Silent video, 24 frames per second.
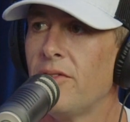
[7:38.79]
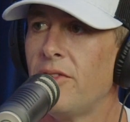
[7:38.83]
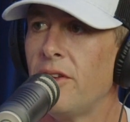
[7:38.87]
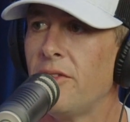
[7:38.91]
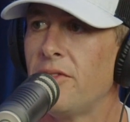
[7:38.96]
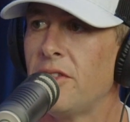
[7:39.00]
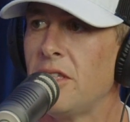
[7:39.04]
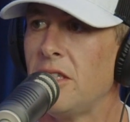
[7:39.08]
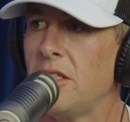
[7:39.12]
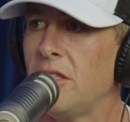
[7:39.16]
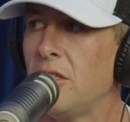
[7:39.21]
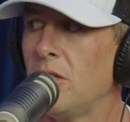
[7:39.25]

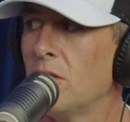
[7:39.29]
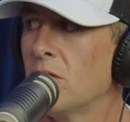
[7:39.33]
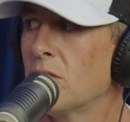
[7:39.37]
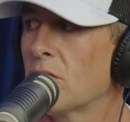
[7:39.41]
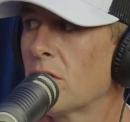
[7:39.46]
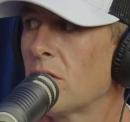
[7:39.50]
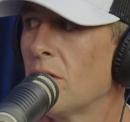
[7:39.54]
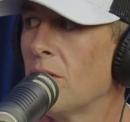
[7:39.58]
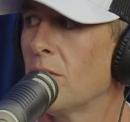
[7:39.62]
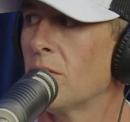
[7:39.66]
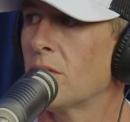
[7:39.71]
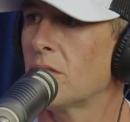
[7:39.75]
15 years
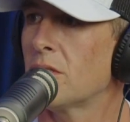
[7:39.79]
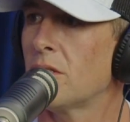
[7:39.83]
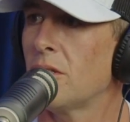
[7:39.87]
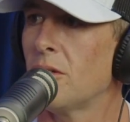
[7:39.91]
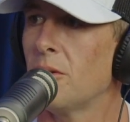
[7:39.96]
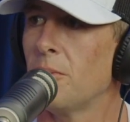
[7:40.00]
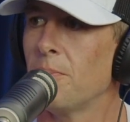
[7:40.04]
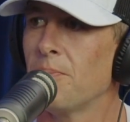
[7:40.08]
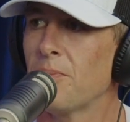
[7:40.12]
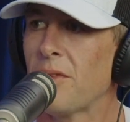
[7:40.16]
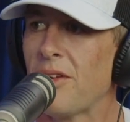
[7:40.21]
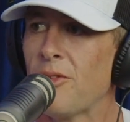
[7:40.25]
ago or
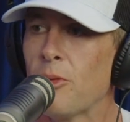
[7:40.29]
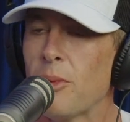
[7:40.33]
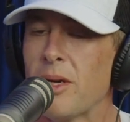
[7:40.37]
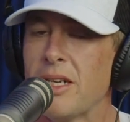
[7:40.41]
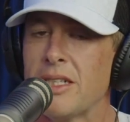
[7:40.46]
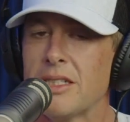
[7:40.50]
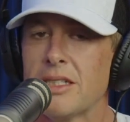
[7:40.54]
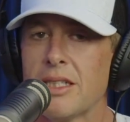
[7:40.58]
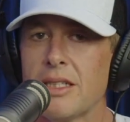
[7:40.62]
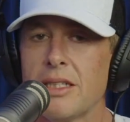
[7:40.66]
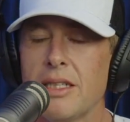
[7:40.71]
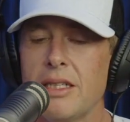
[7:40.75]
so.
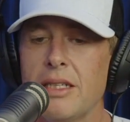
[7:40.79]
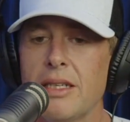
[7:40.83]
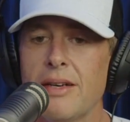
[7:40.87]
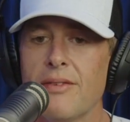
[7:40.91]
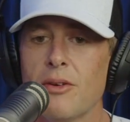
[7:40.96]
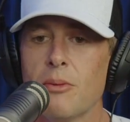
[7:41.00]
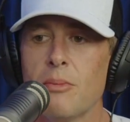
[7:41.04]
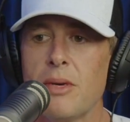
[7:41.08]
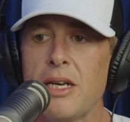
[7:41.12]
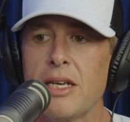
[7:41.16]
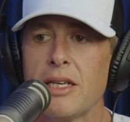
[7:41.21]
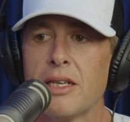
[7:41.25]
Everybody said they'd
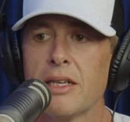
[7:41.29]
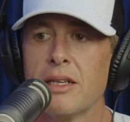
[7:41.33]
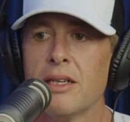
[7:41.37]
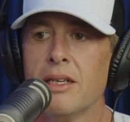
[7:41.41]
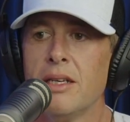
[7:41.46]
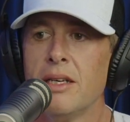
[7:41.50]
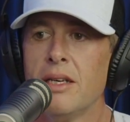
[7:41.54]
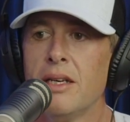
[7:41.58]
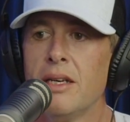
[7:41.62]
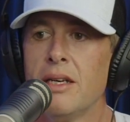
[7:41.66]
never make it.